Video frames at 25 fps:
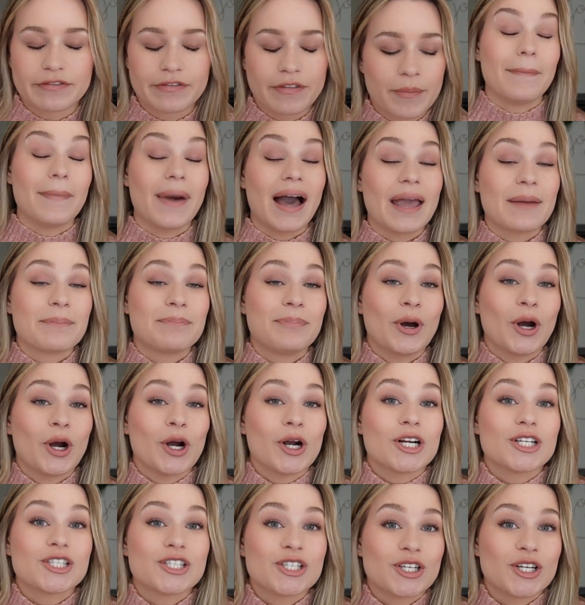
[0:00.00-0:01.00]
My
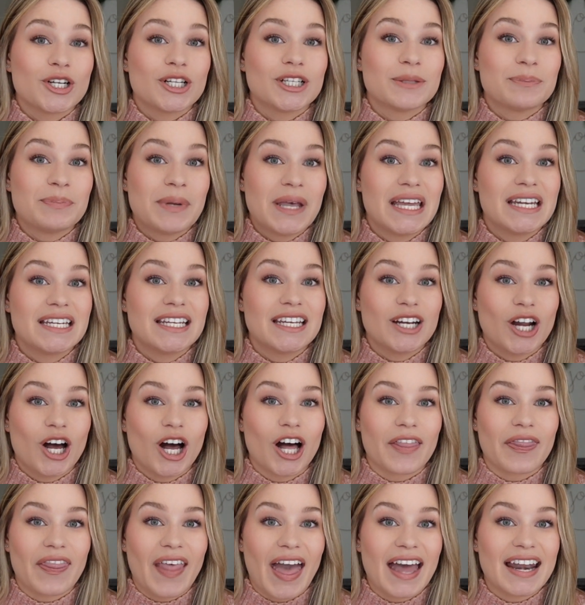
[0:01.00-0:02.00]
personal opinion
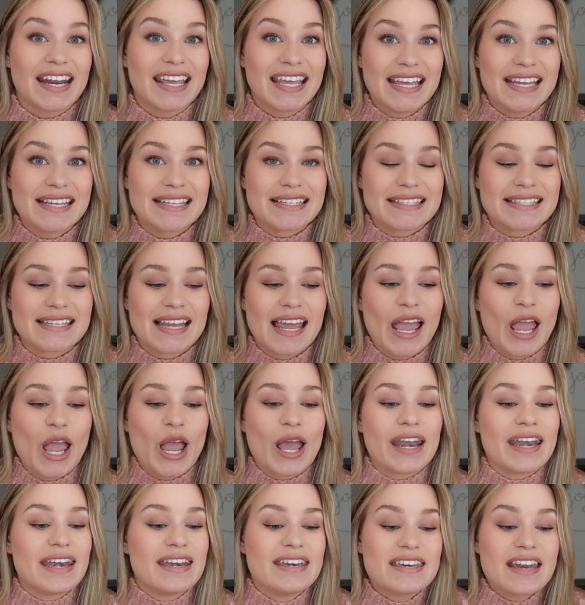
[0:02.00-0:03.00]
on that is
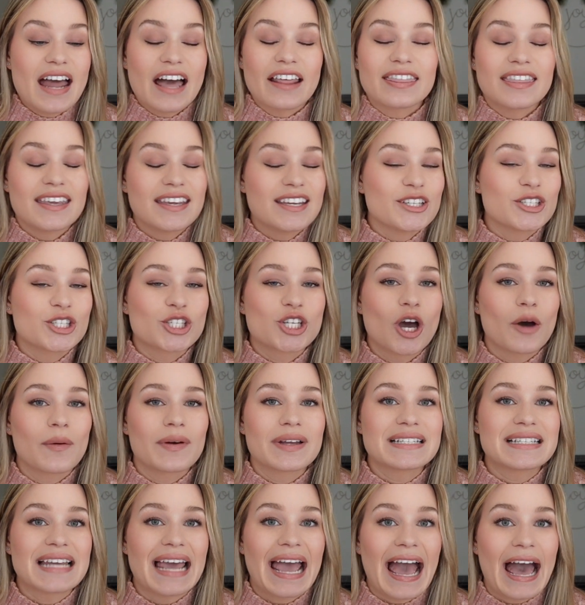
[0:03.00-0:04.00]
nothing is
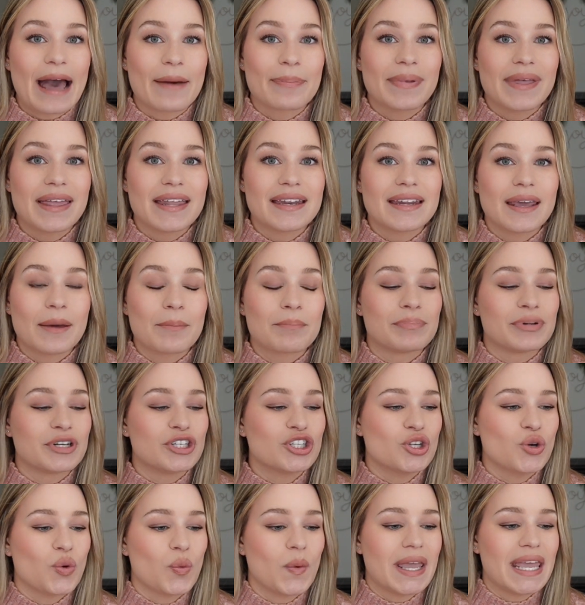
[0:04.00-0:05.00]
going to happen
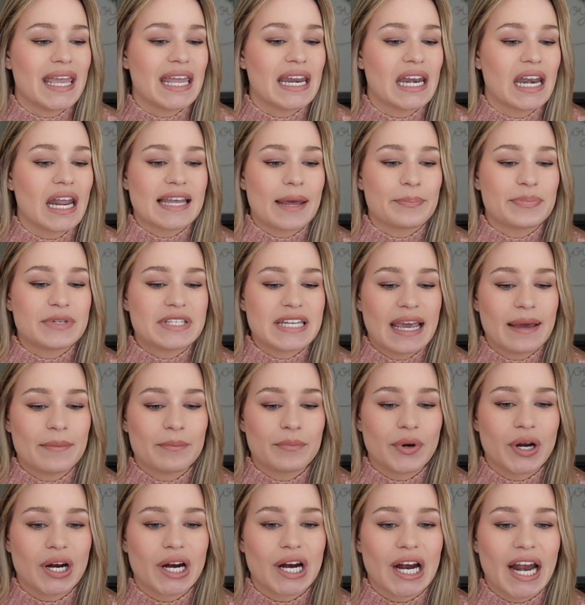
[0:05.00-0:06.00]
between
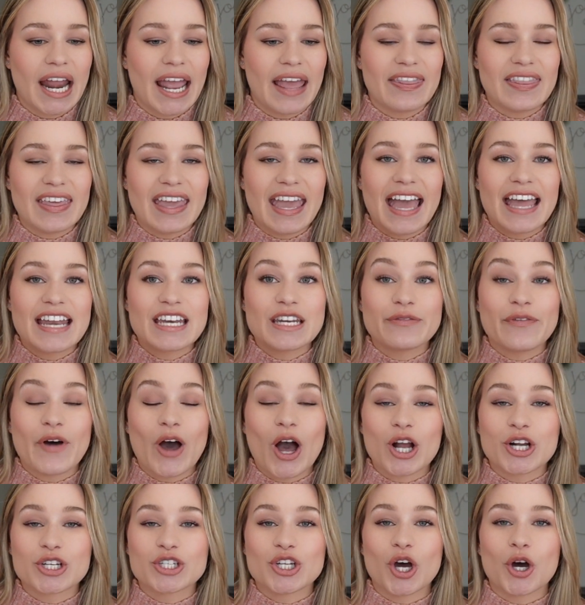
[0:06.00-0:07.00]
September and the end of
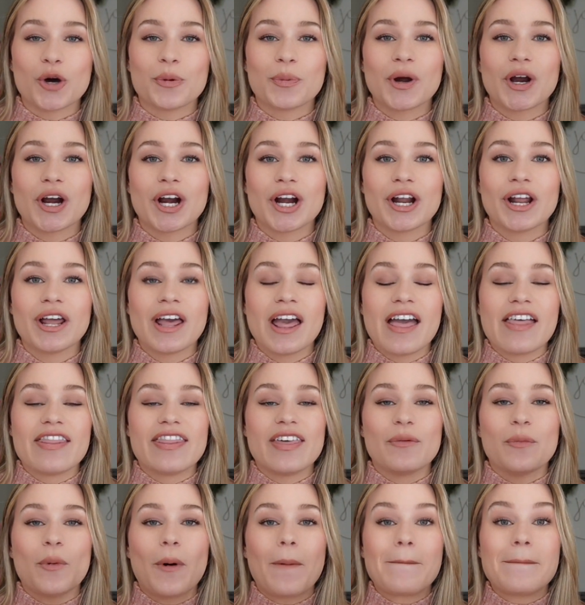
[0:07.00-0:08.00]
October
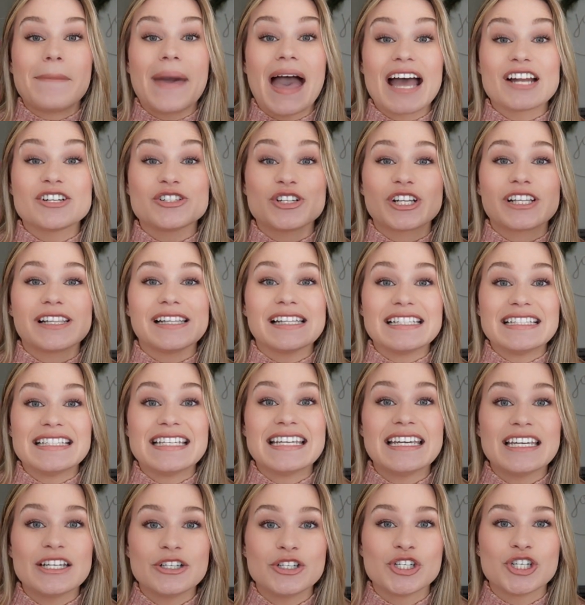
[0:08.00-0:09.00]
that will magically
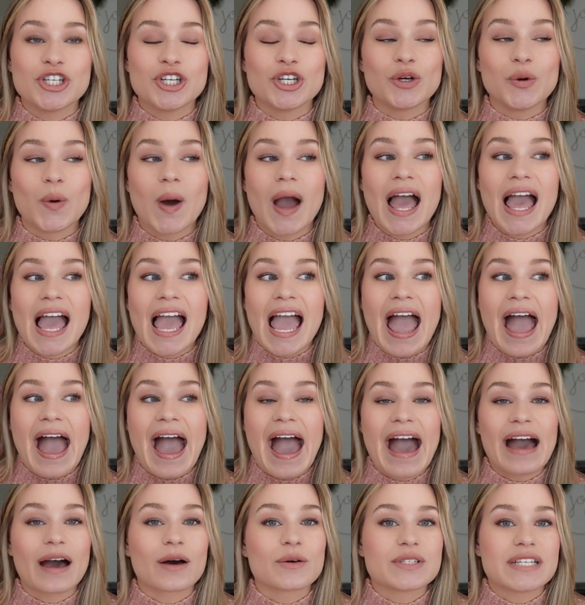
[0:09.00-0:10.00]
teach you
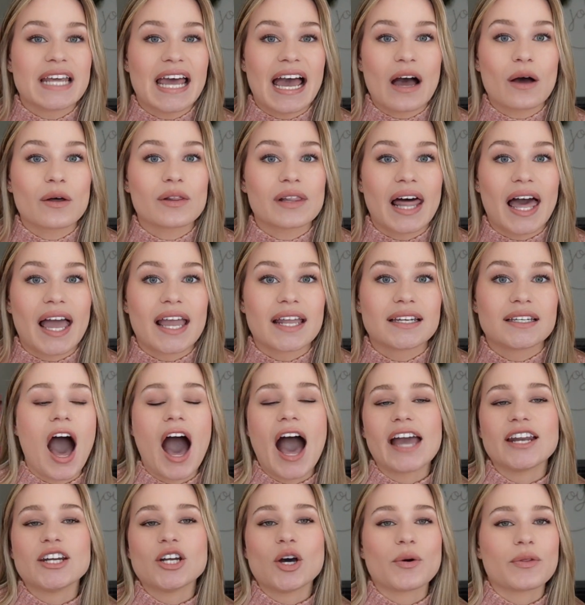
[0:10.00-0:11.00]
how to outline.
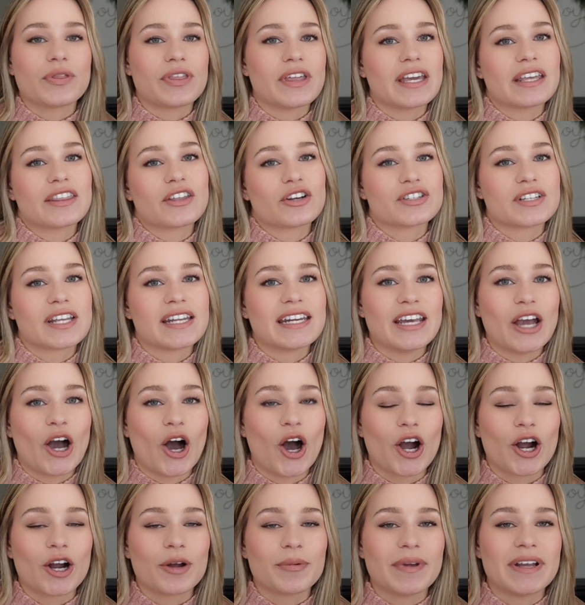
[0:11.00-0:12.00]
I don't think there's any
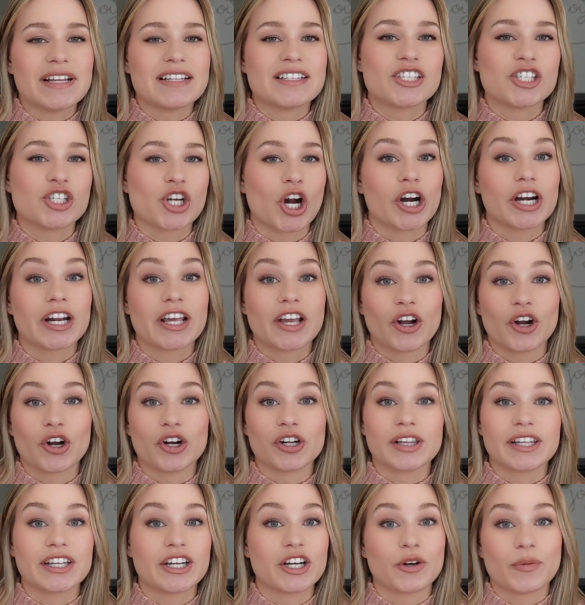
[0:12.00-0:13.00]
harm in starting
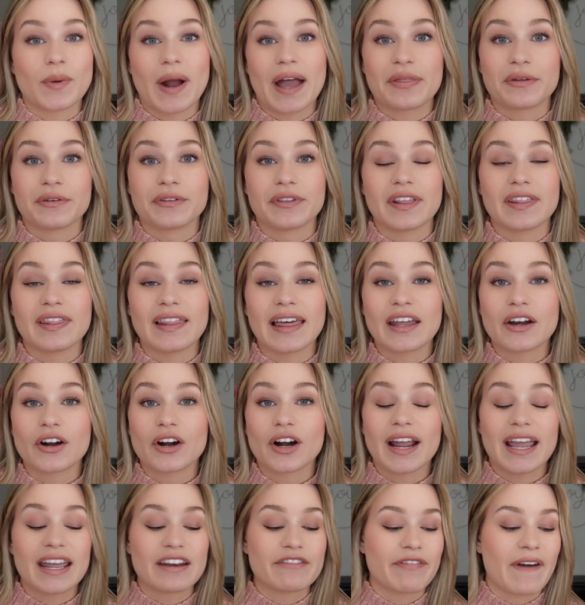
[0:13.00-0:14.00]
earlier rather than later.
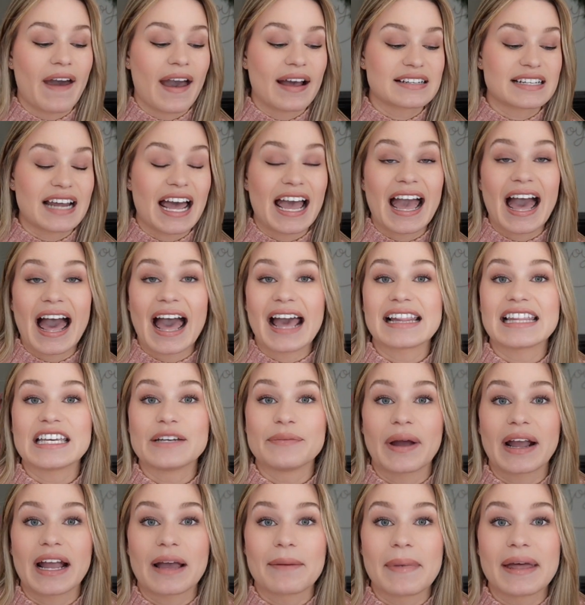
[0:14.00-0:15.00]
In fact, I highly
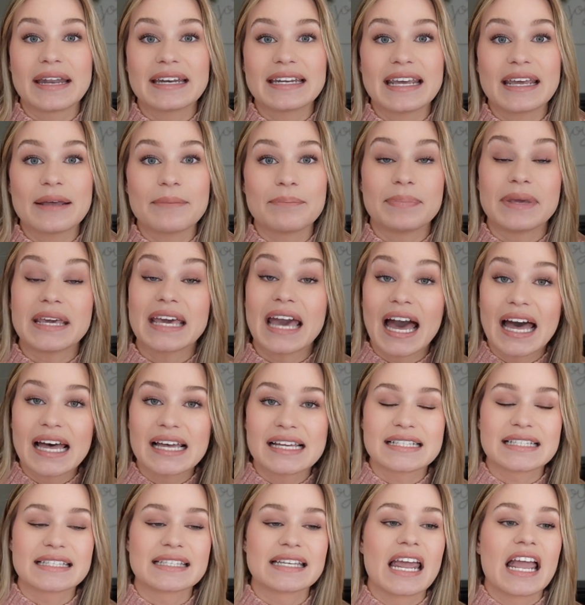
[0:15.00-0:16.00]
recommend it,
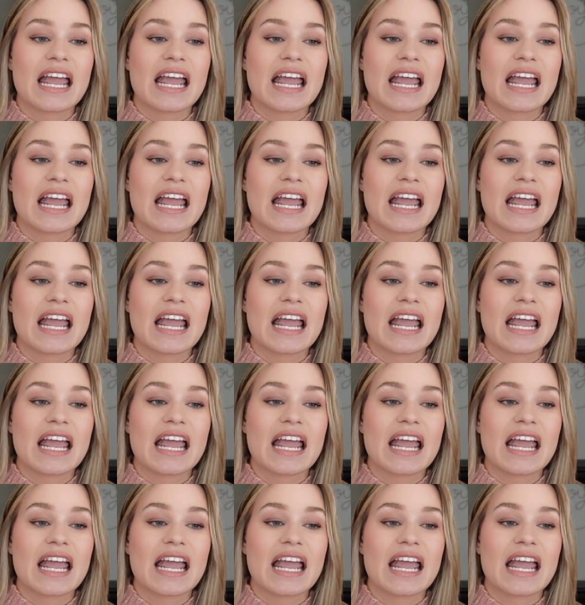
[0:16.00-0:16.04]
because